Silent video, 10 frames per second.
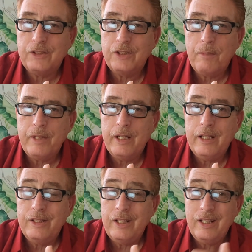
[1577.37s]
something
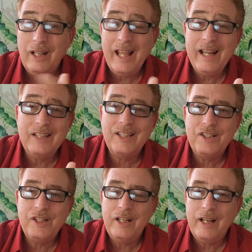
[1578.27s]
that the lady said
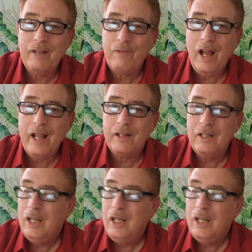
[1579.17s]
she didn't have viand.